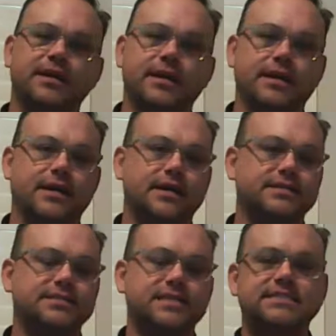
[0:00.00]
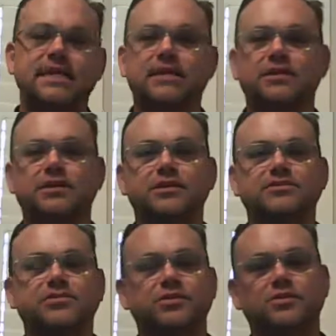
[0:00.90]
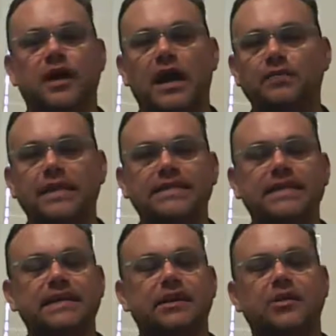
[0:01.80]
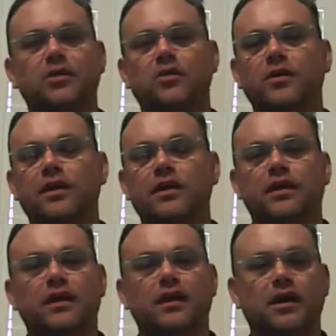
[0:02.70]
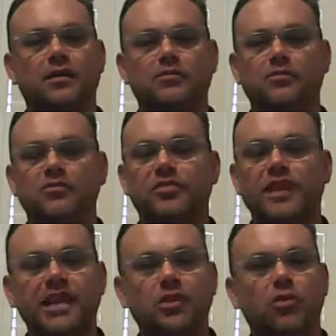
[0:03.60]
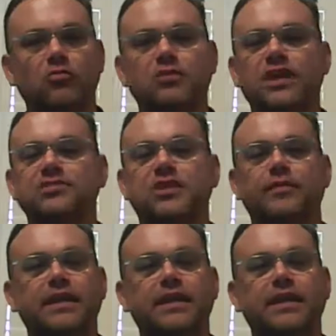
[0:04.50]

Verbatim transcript: uh, Zig Ziglar to Og Mandino, mm. um, Think and Grow Rich.